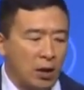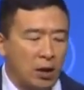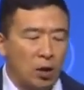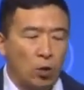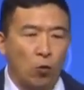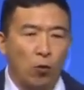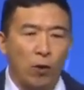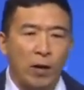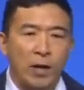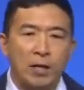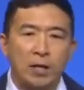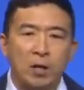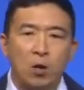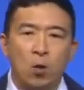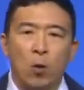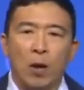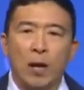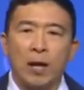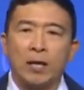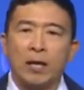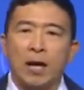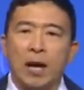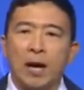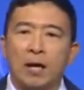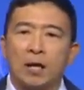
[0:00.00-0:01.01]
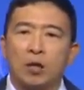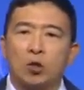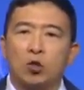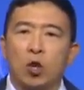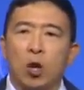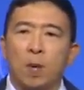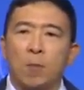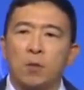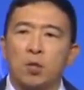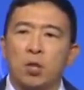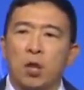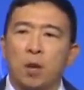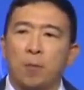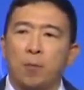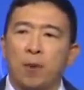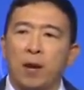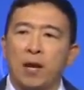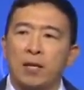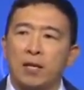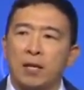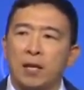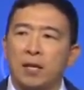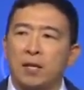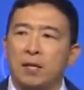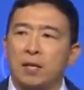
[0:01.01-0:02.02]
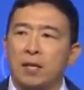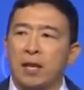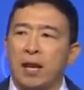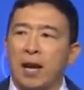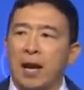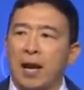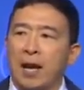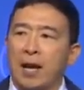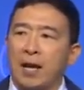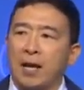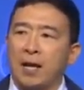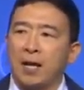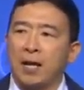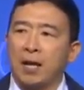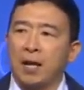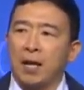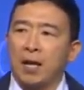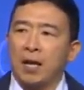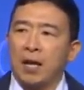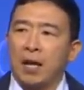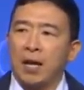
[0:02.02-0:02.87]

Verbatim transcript: that the reason why Donald Trump is our president today